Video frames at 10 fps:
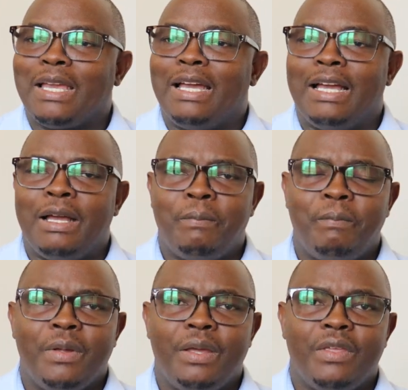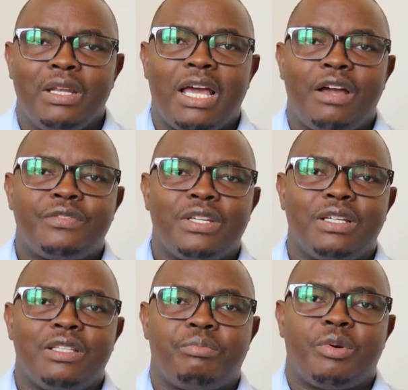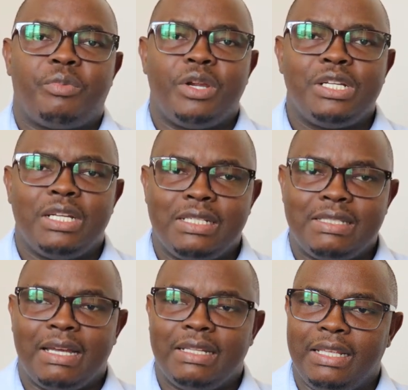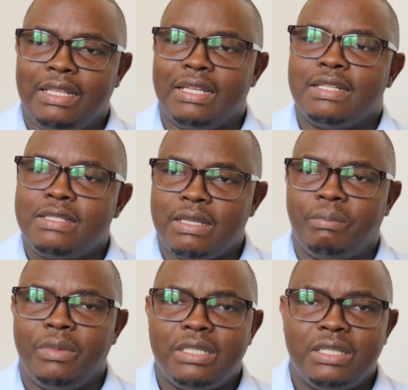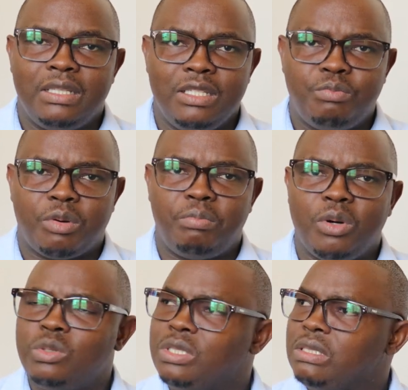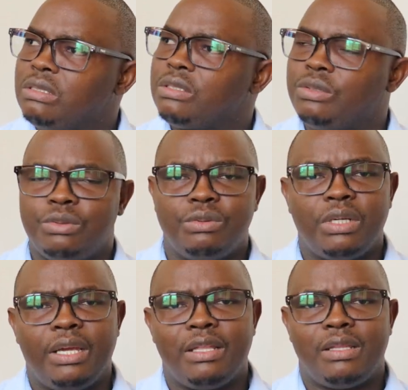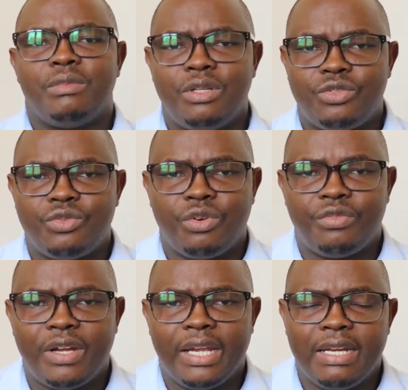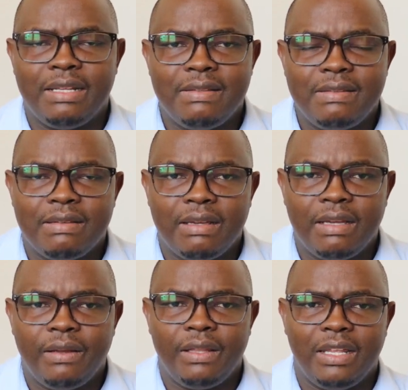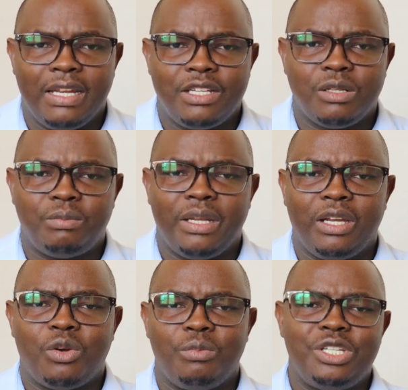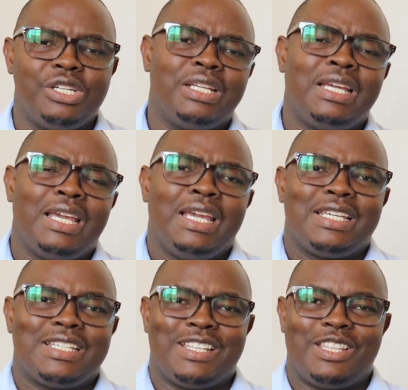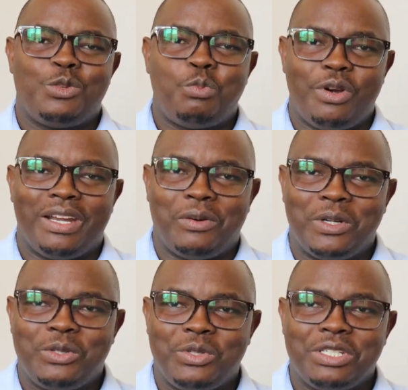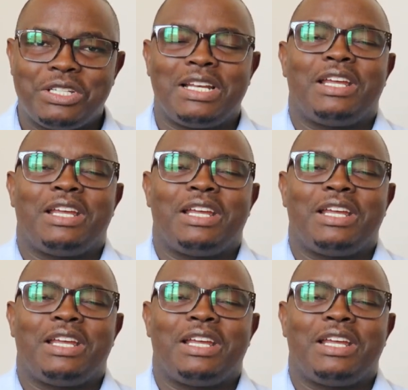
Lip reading: And then after the preparation is done, they then submit these proposals to either the Ministry of Finance and the National Planning Commission. Just at this point, I want to just